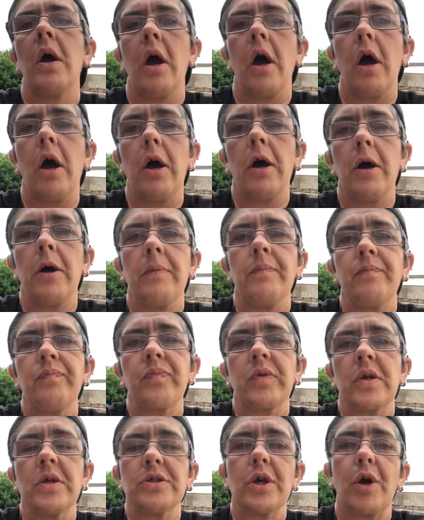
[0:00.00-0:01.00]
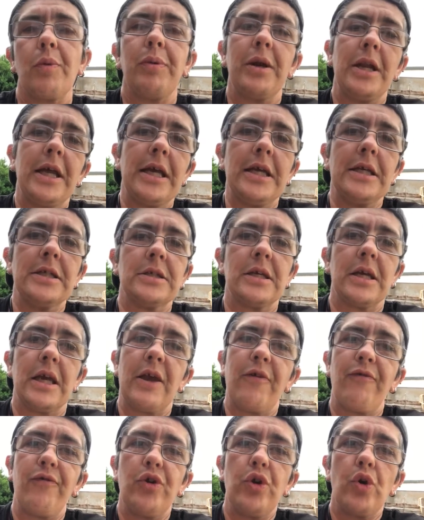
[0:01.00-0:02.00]
Um, so please,
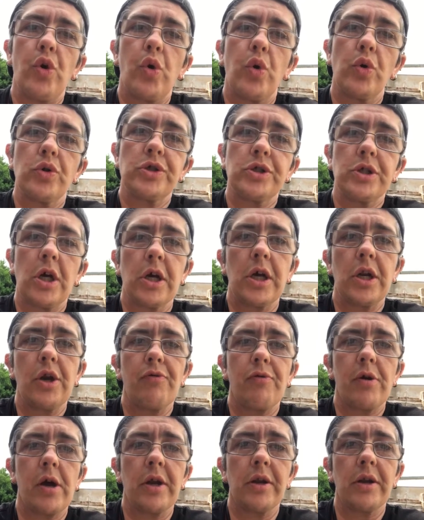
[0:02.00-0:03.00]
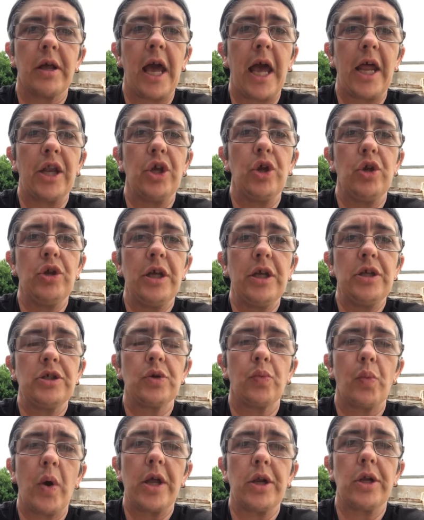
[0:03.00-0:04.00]
if you're stuck in a rut and you need
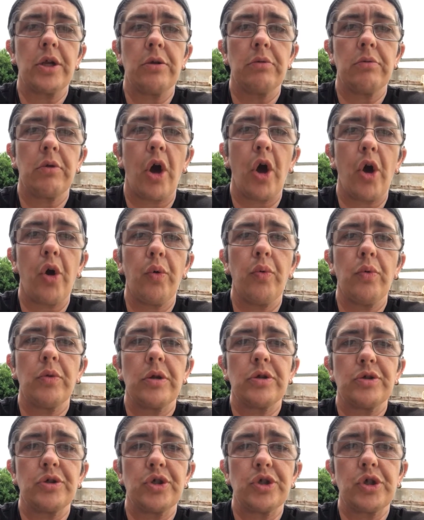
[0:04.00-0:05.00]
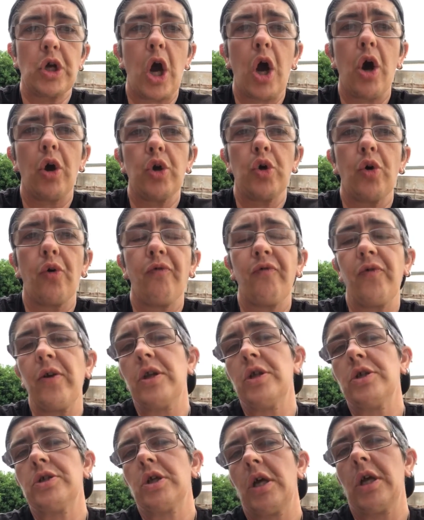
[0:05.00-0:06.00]
somewhere to go to start your
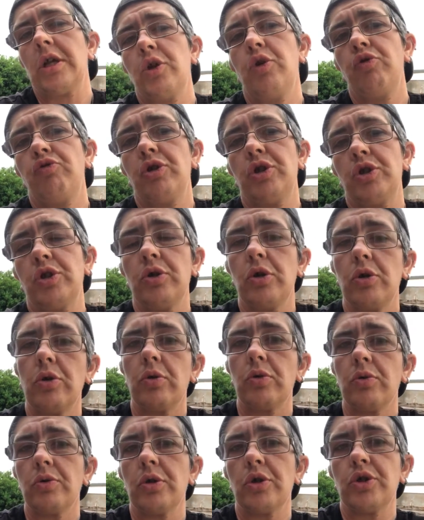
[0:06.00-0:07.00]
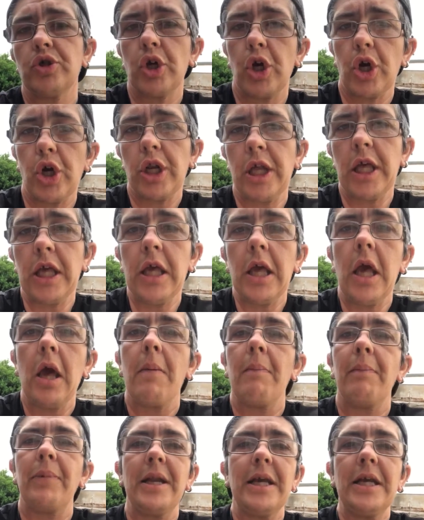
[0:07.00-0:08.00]
fitness and nutritional journey,
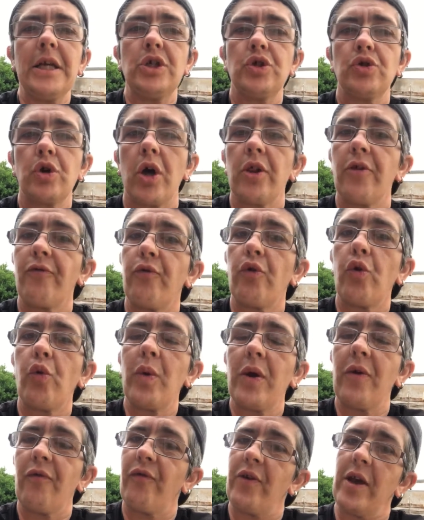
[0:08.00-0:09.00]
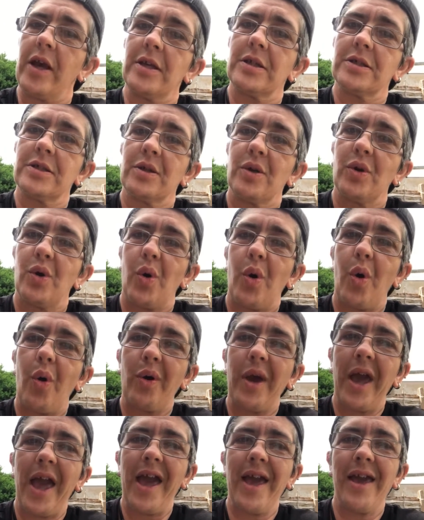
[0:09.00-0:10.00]
please try the four week fix.
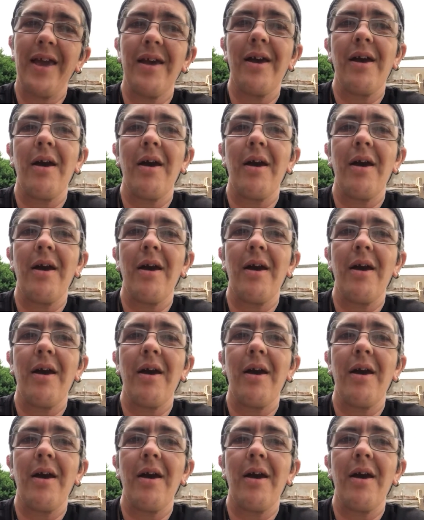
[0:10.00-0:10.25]
Okay?